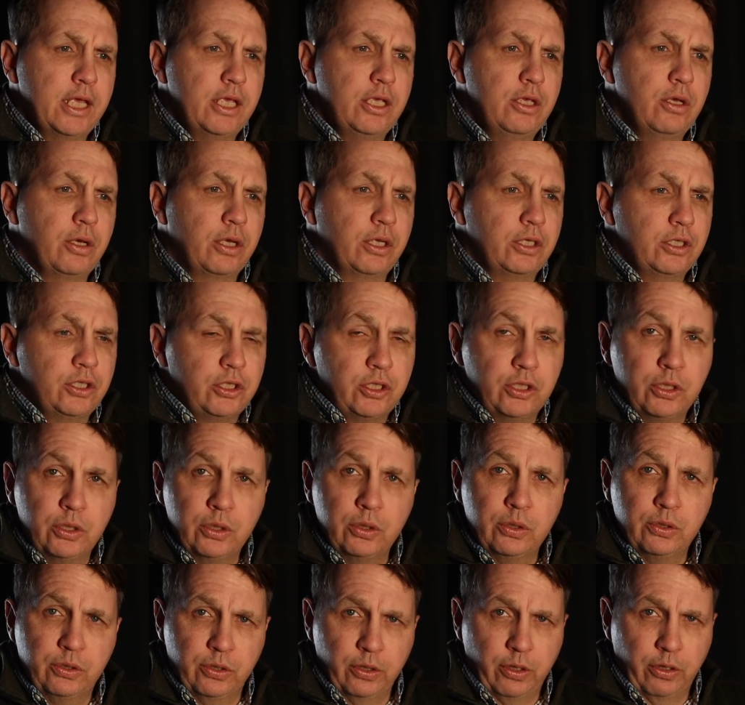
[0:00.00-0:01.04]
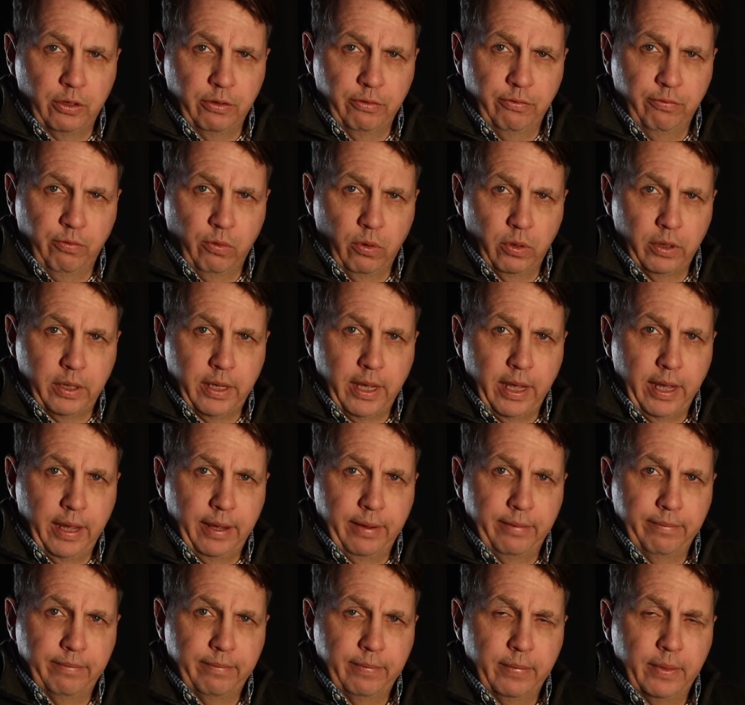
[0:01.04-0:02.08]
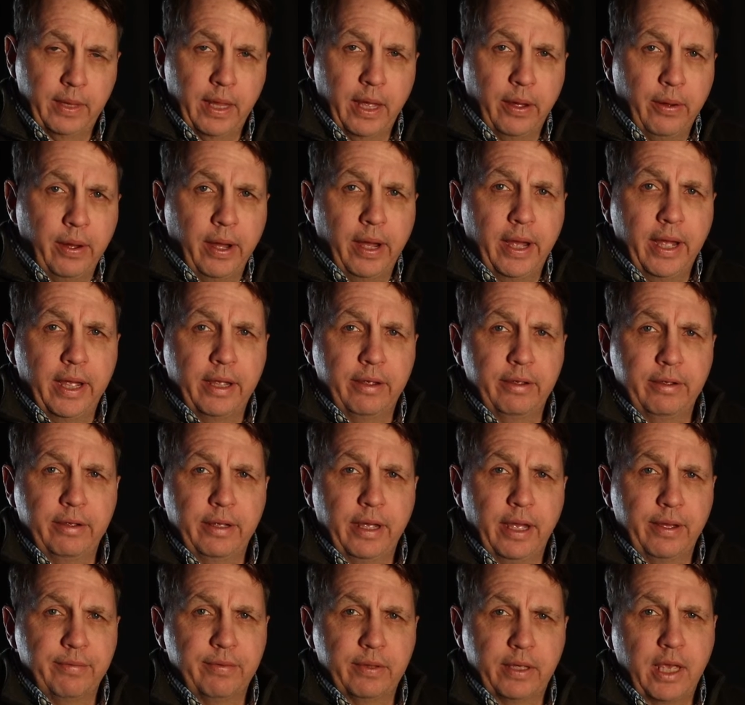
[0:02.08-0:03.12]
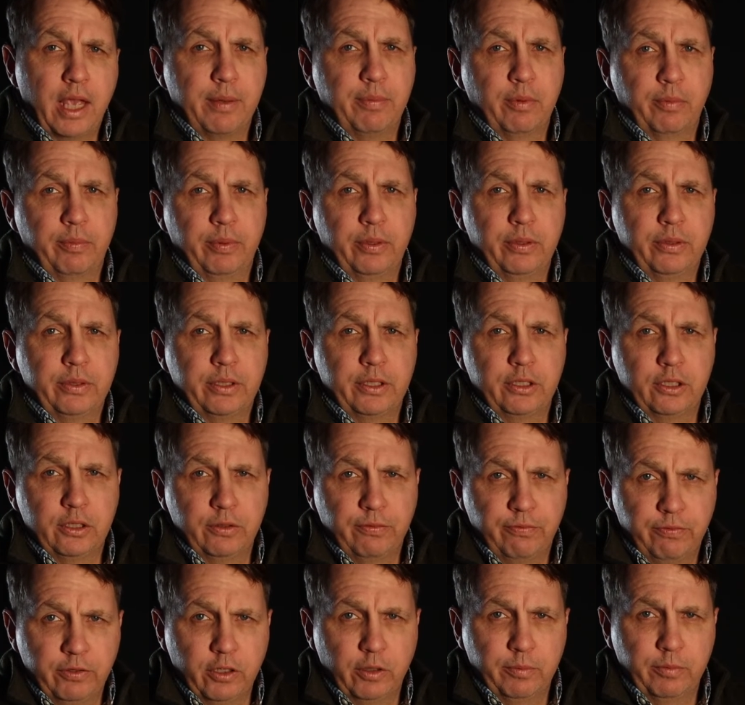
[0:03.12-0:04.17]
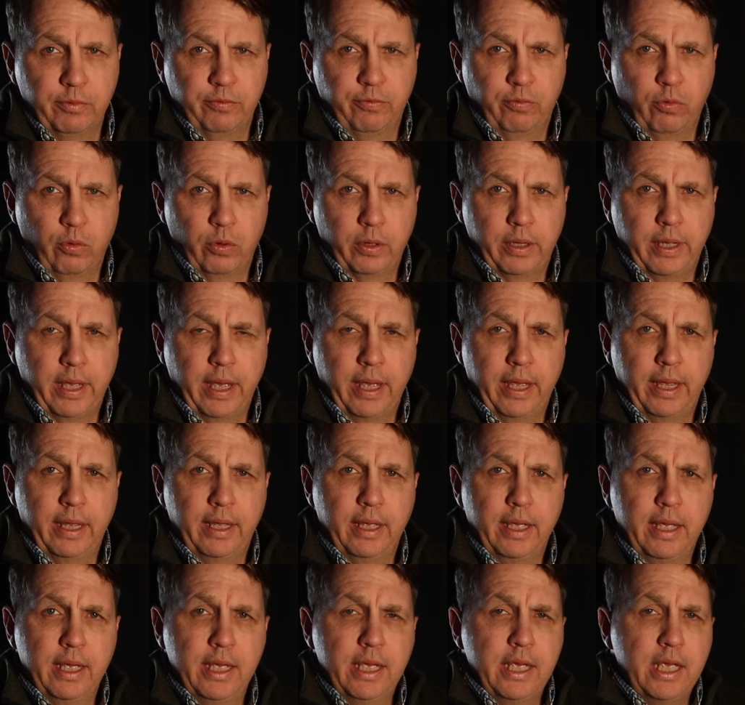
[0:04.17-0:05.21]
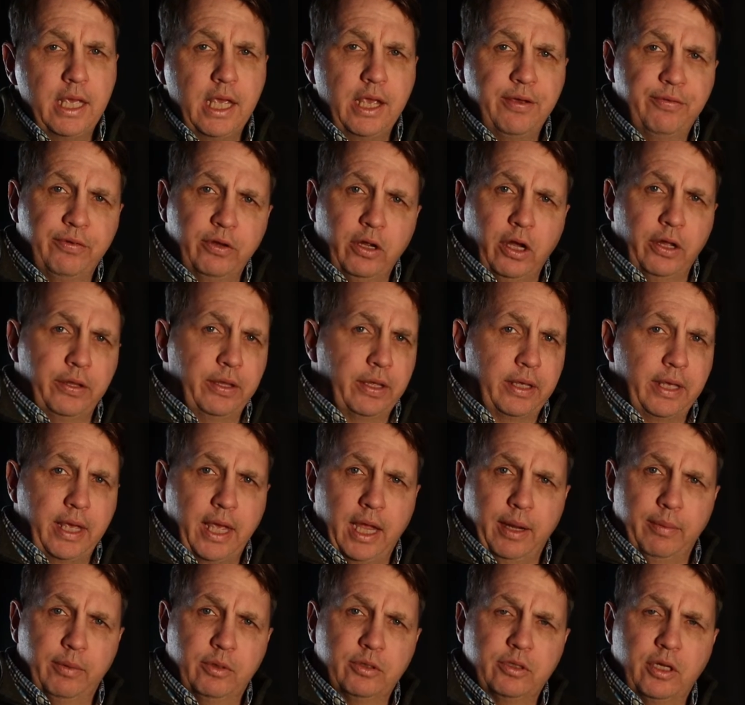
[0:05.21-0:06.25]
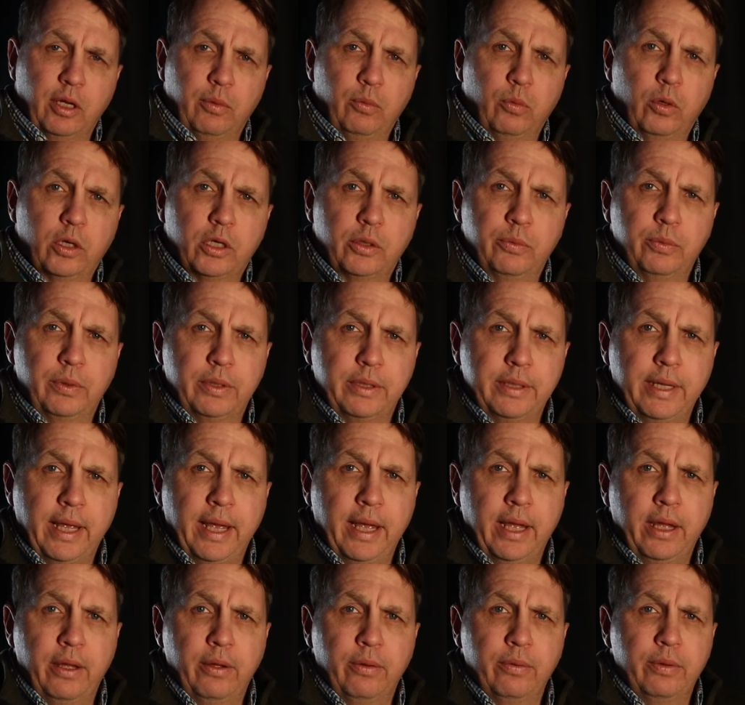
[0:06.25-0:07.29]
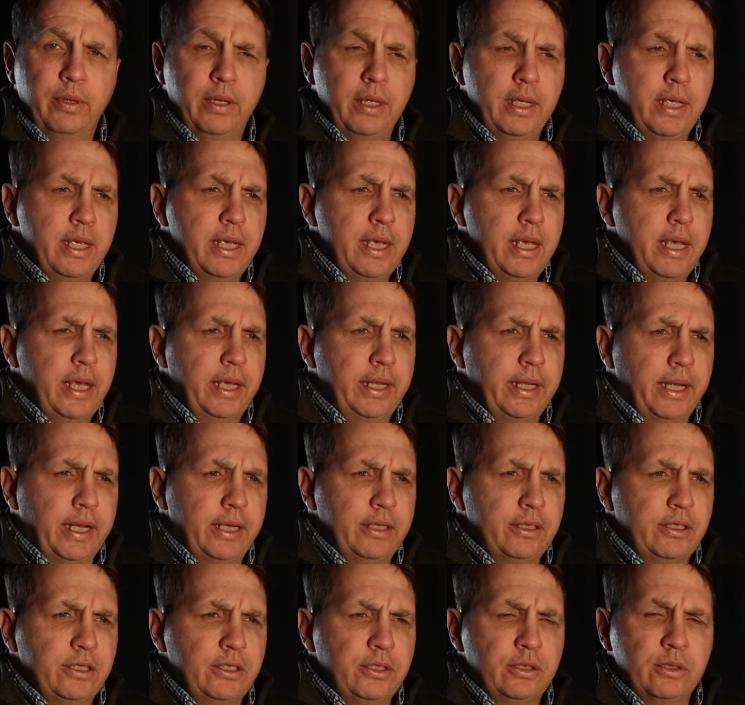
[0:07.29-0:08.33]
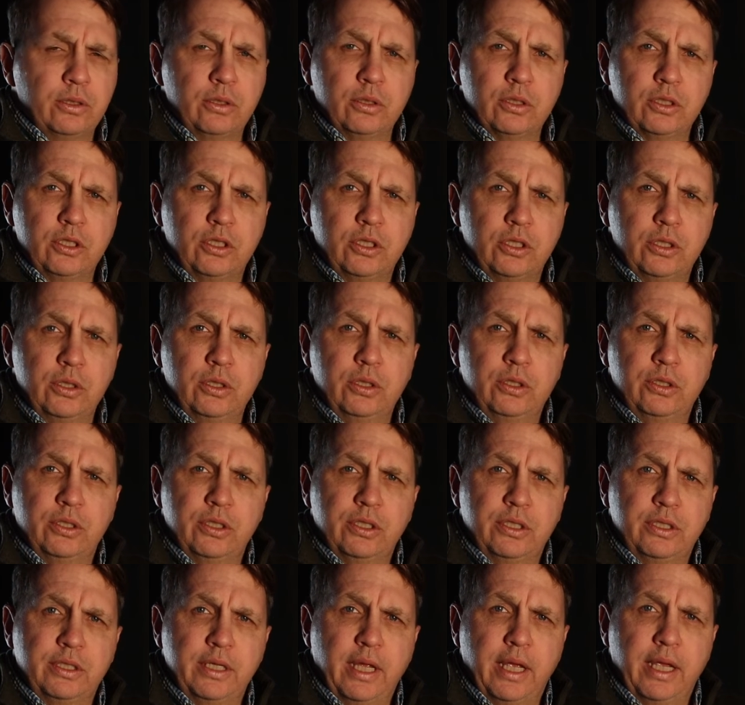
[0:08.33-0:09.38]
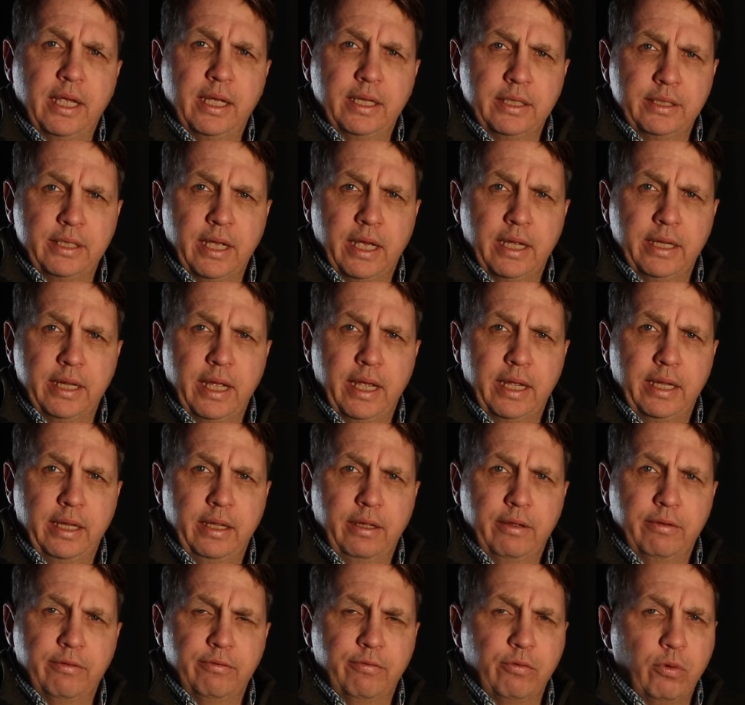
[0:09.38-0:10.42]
You can choose to go to 4K. Now I have the capability to film in 4K even on the cameras I'm working with now, and I still choose to stay at 1080.